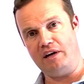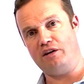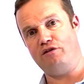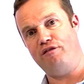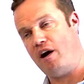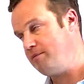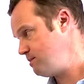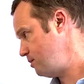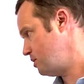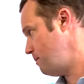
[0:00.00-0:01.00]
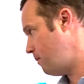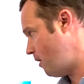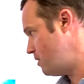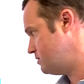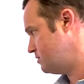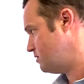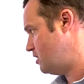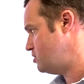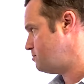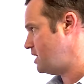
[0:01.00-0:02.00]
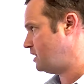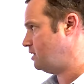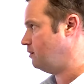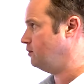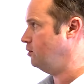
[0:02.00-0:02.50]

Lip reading: lecture farmers about the importance of silage making.